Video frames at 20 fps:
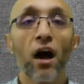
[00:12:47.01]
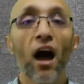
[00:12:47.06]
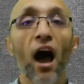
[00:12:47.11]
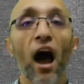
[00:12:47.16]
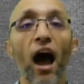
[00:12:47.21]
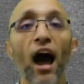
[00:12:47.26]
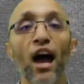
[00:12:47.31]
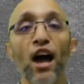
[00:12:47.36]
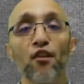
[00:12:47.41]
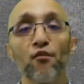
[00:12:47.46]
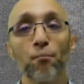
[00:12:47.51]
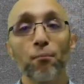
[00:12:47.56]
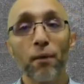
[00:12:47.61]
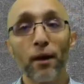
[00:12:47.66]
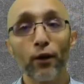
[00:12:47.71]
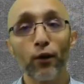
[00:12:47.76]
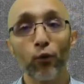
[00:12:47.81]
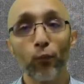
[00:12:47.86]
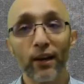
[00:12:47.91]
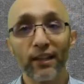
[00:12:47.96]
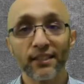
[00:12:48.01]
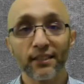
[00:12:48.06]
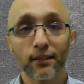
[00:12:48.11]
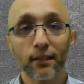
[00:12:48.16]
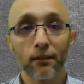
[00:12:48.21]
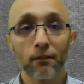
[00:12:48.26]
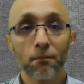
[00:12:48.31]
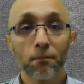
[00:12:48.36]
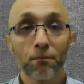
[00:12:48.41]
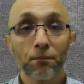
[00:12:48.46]
I have been arrested,
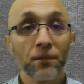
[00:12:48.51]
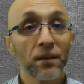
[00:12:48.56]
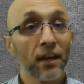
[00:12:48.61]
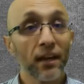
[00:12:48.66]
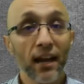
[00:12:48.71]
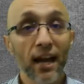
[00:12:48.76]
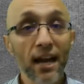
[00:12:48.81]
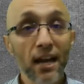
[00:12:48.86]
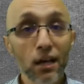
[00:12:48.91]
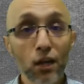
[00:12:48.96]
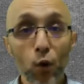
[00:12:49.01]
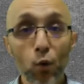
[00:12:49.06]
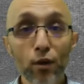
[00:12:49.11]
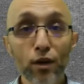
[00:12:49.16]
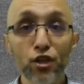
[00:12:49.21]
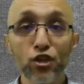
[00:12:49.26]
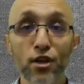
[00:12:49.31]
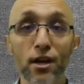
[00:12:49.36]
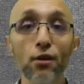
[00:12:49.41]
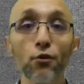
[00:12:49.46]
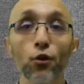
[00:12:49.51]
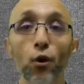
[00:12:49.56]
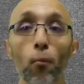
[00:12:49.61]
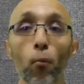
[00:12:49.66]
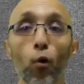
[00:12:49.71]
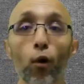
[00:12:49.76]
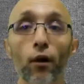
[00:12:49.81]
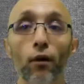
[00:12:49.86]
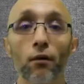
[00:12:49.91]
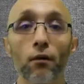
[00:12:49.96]
and I ain't going to jail no
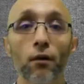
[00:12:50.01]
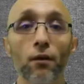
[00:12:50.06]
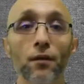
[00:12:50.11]
more.